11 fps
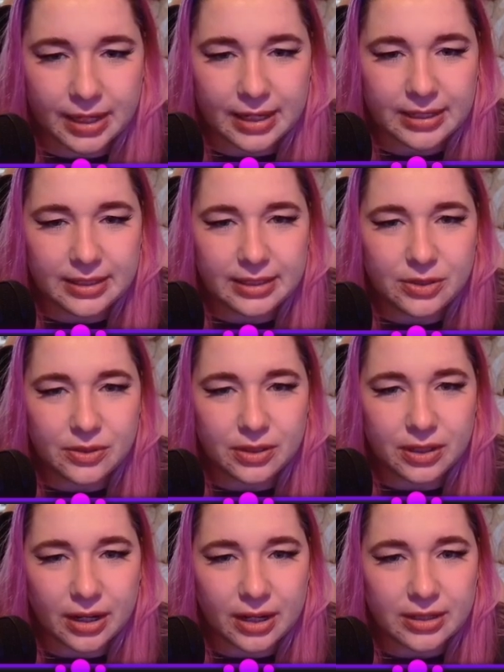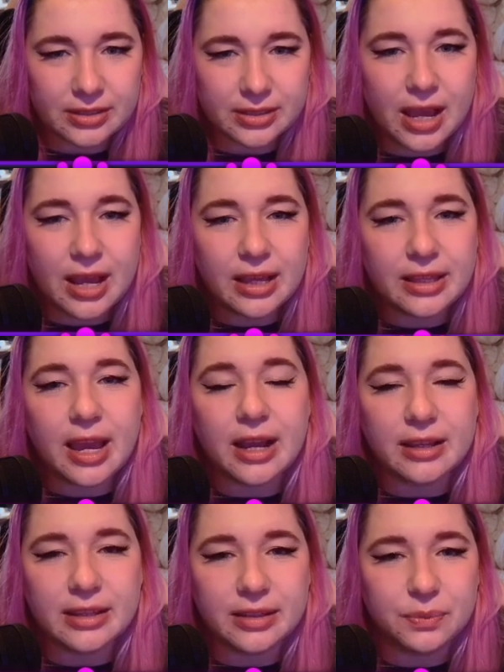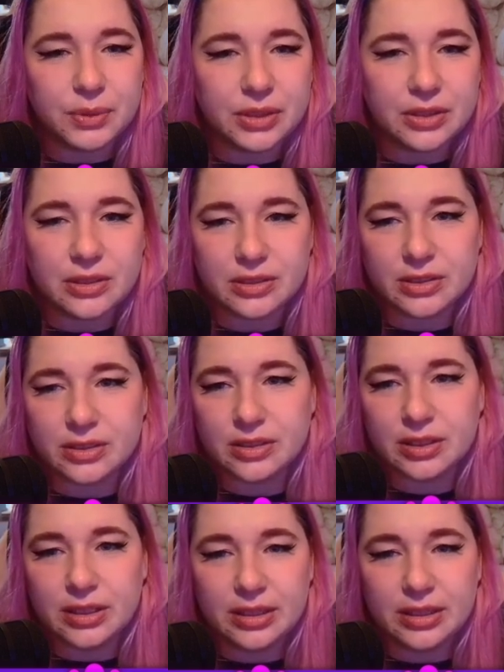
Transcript: I need your eyes. Yeah, here, because